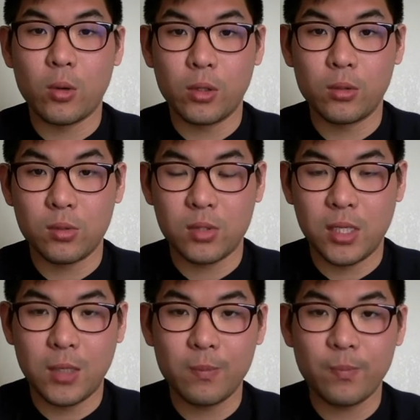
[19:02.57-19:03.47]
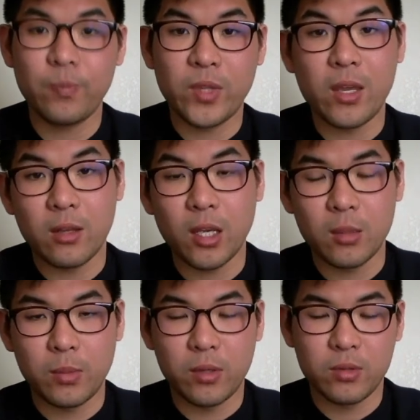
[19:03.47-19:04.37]
going to sleep that night
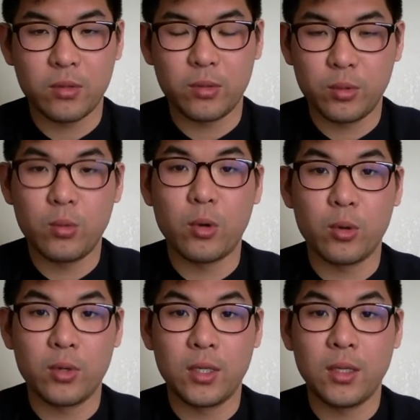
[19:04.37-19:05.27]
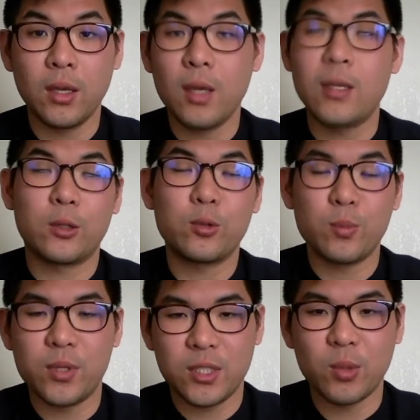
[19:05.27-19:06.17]
because they're too worried, they're too
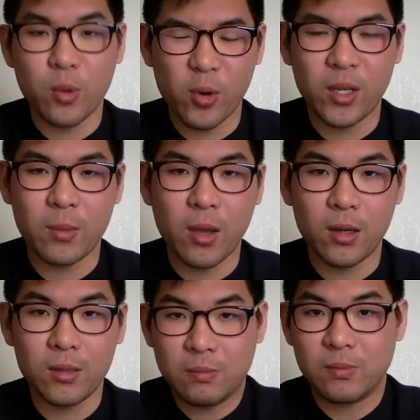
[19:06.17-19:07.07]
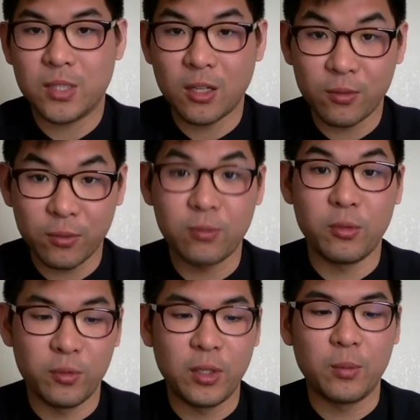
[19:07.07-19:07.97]
busy worrying about it, self
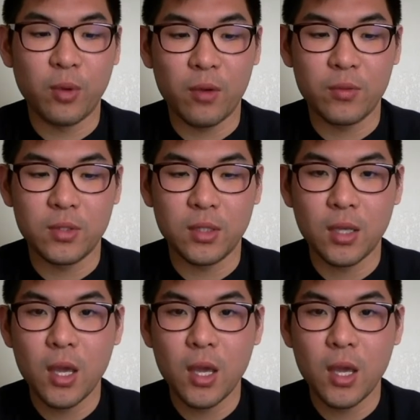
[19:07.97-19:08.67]
fulfilling prophecy.